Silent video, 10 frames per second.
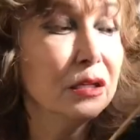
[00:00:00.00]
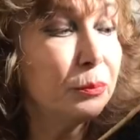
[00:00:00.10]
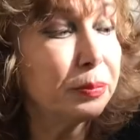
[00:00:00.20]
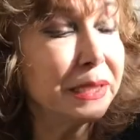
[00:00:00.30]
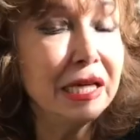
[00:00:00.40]

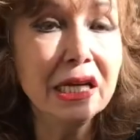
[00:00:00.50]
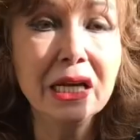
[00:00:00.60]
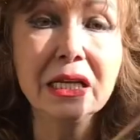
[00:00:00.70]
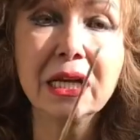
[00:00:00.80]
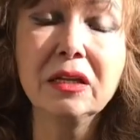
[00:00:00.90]

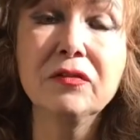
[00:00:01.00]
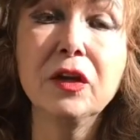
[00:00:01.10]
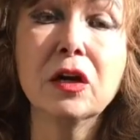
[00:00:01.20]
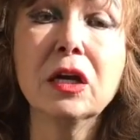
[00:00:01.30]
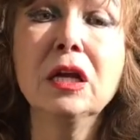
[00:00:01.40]
Perihelion, we
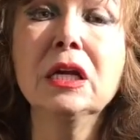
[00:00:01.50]
are